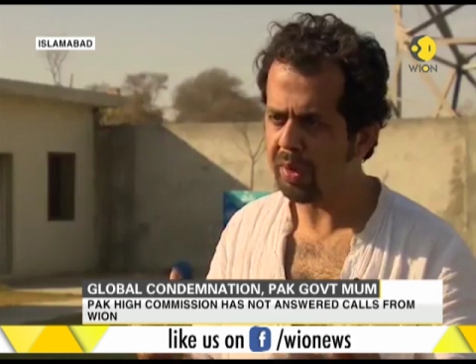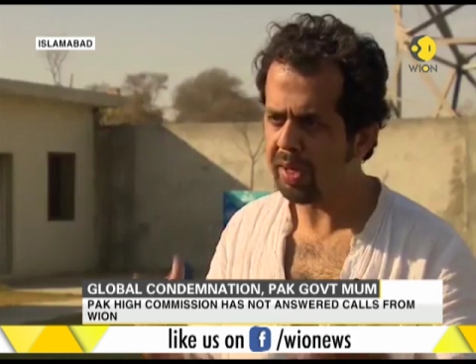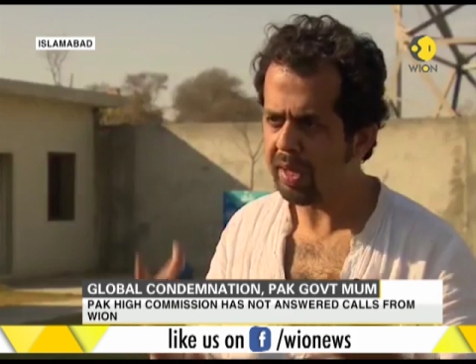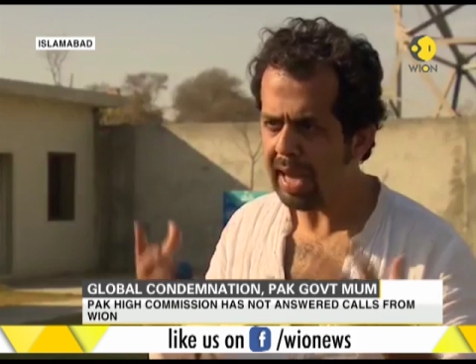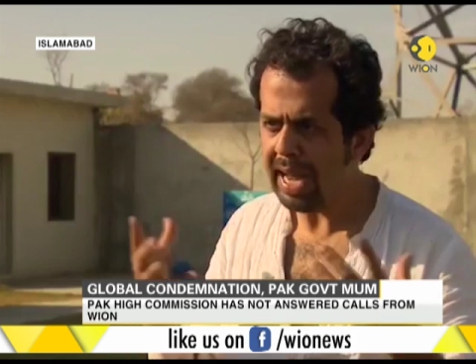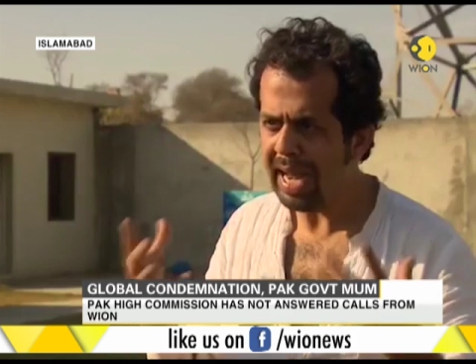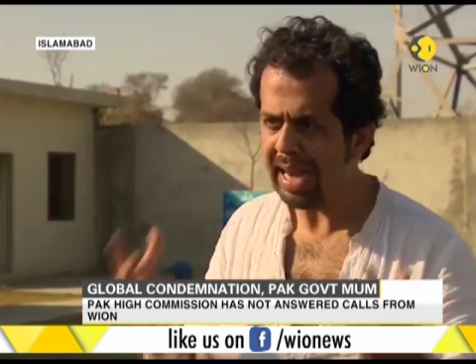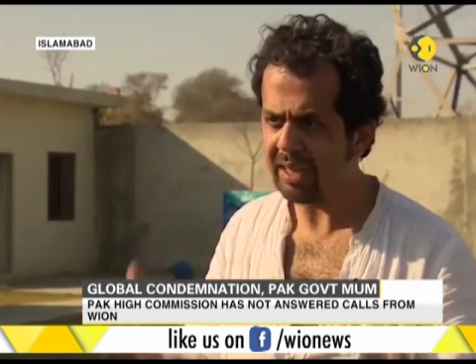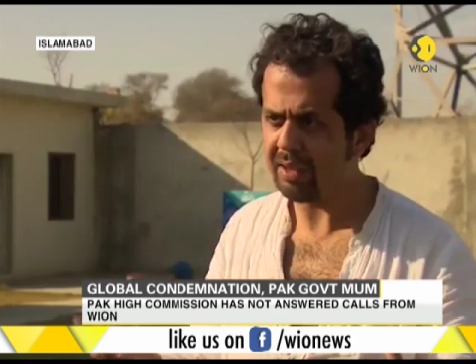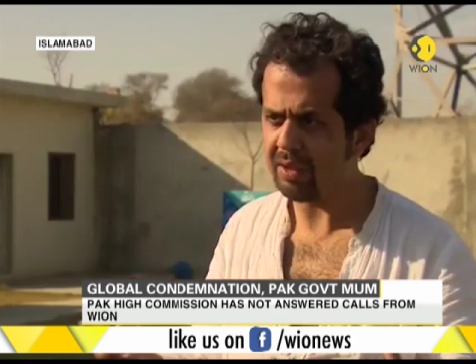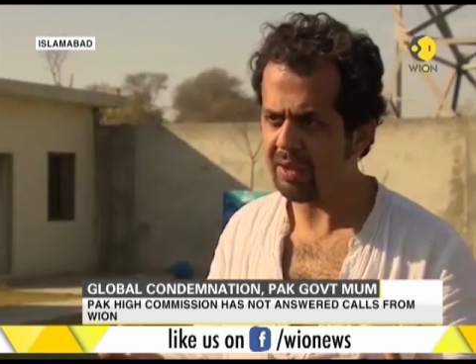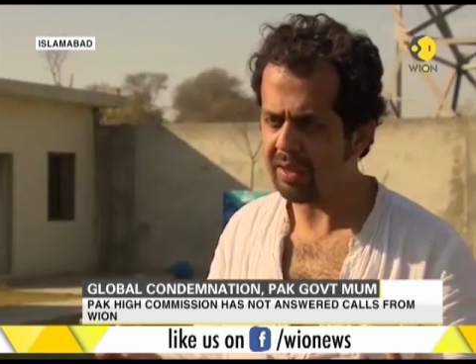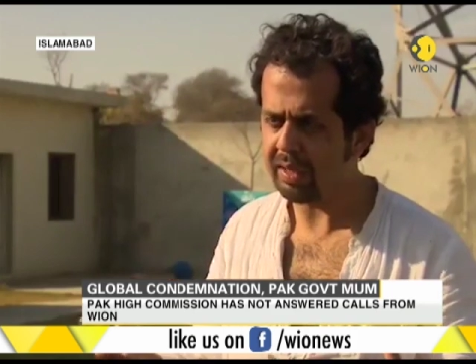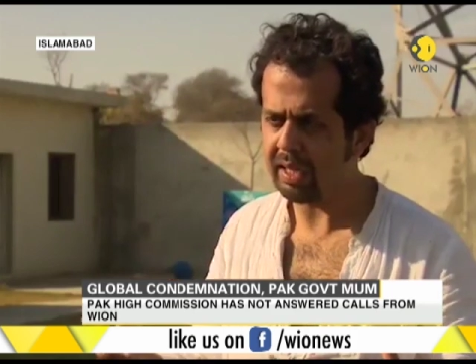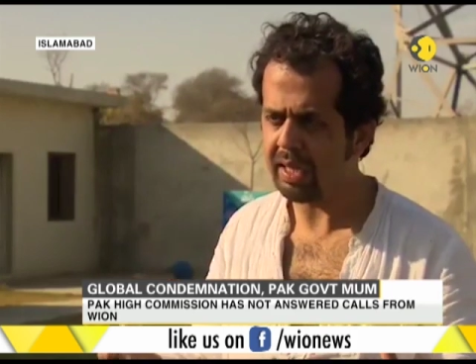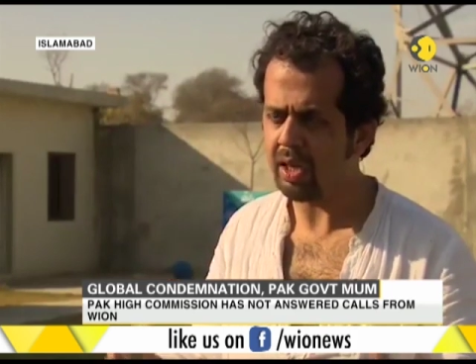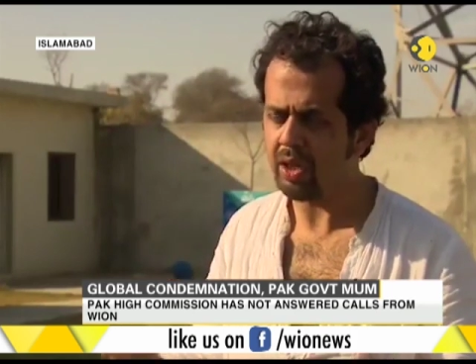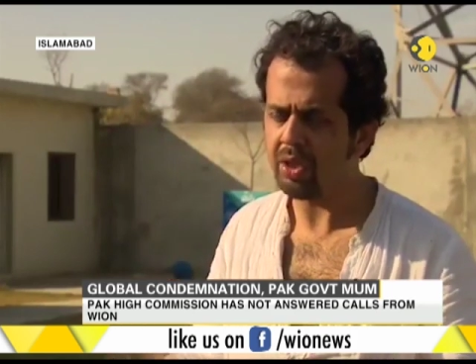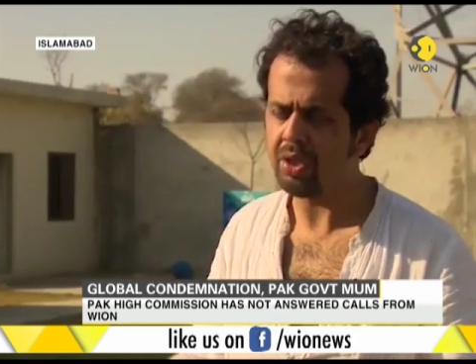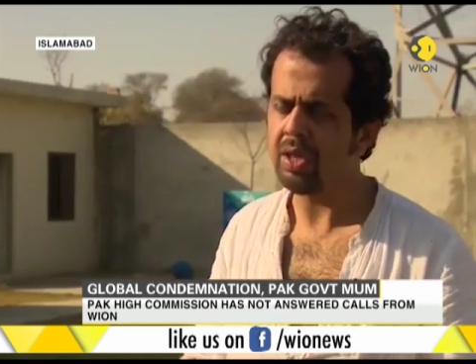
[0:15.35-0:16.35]
have
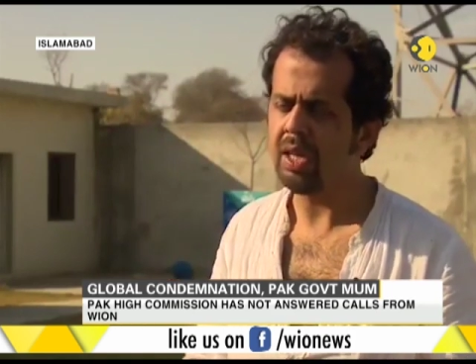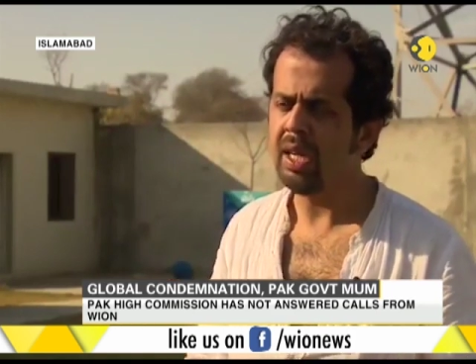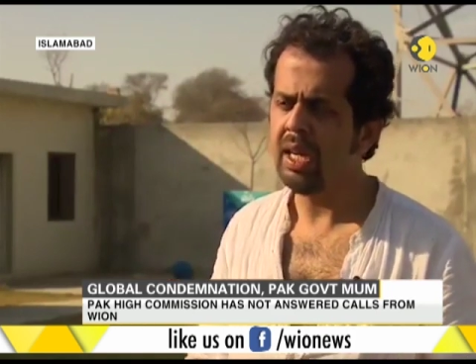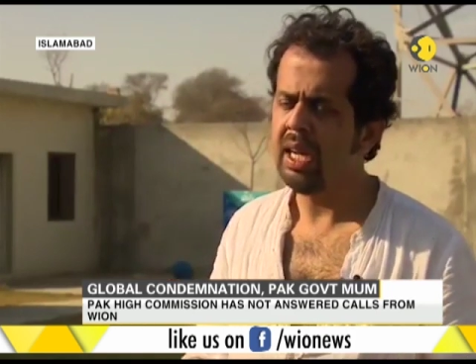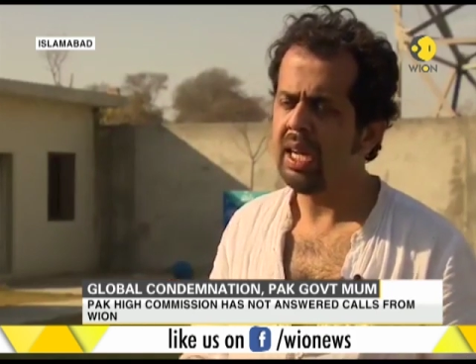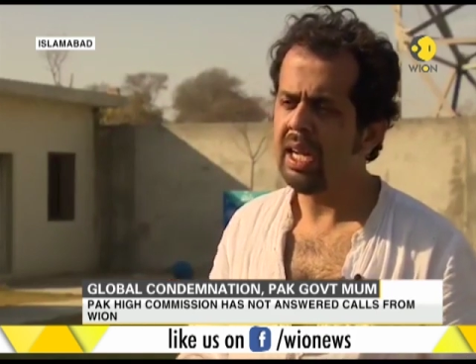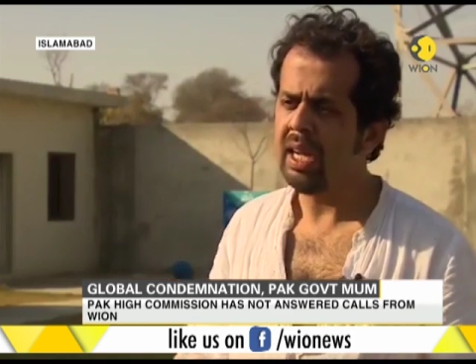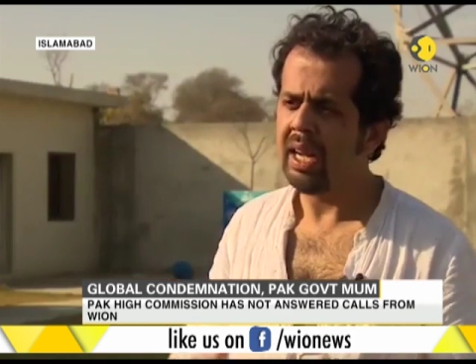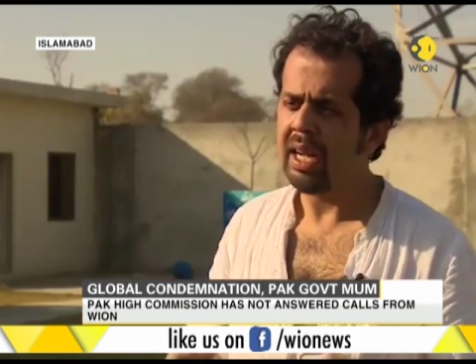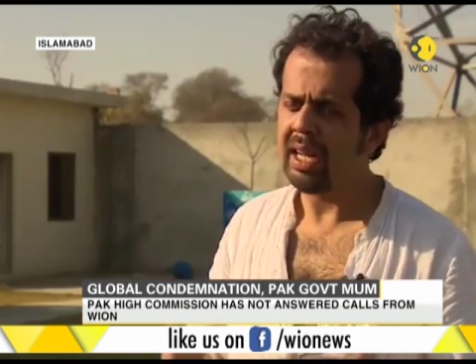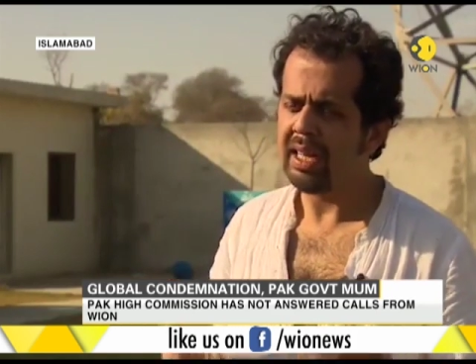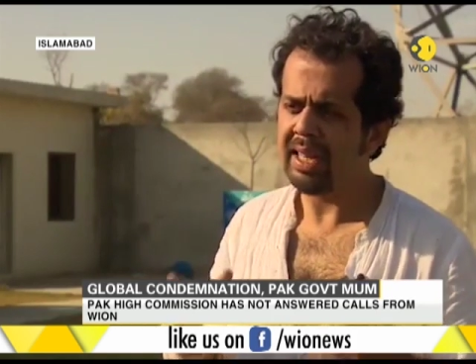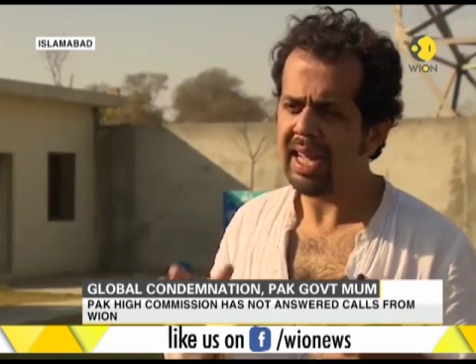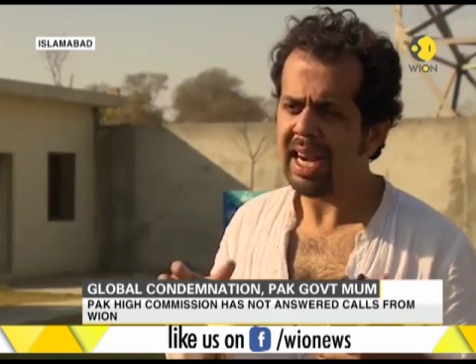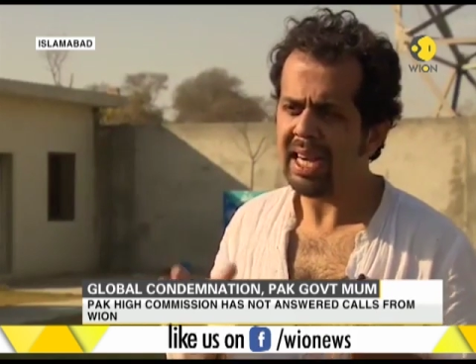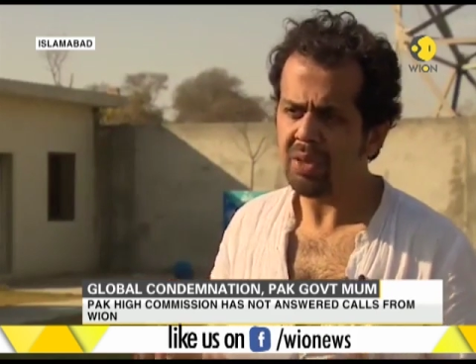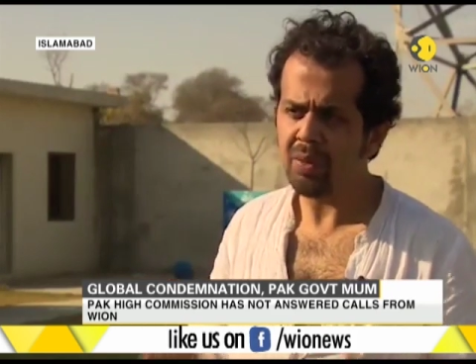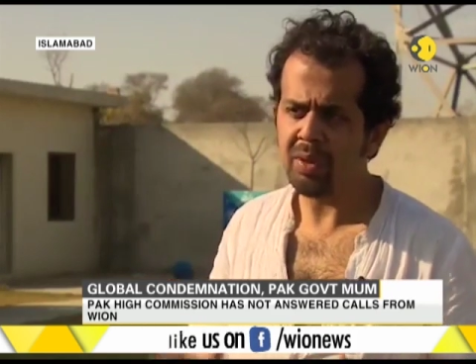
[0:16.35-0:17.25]
uh, faced.